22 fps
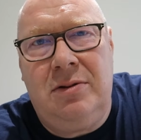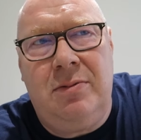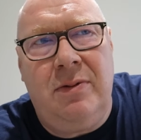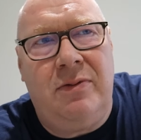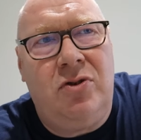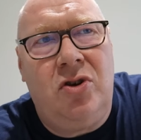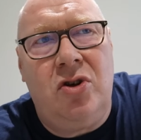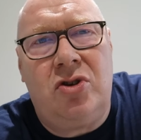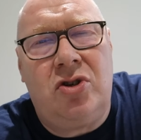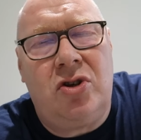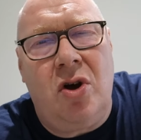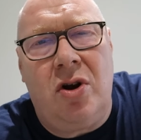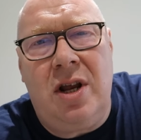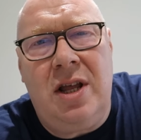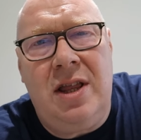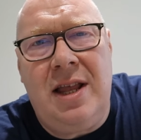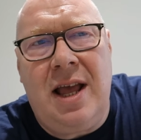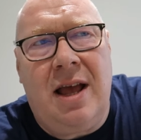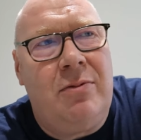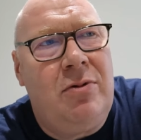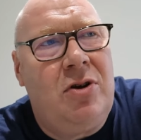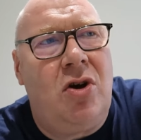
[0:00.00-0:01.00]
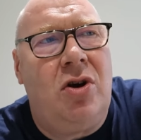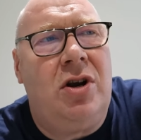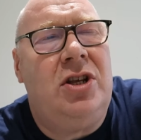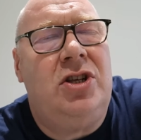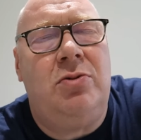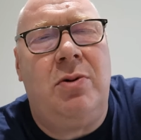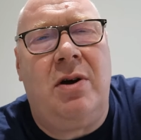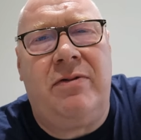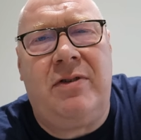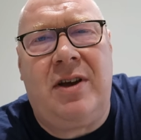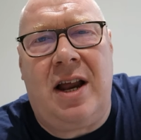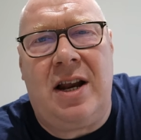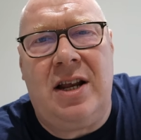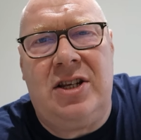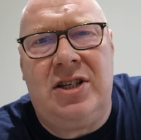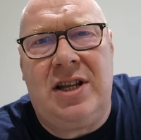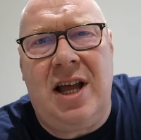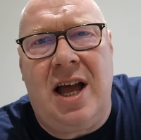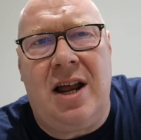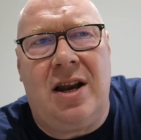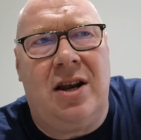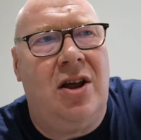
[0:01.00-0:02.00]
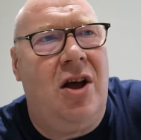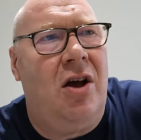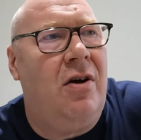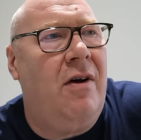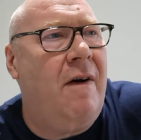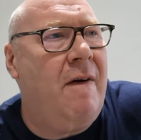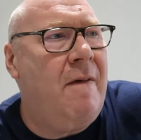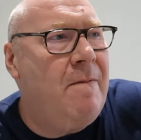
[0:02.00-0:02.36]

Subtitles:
You've just gone in there, gone into Afghanistan.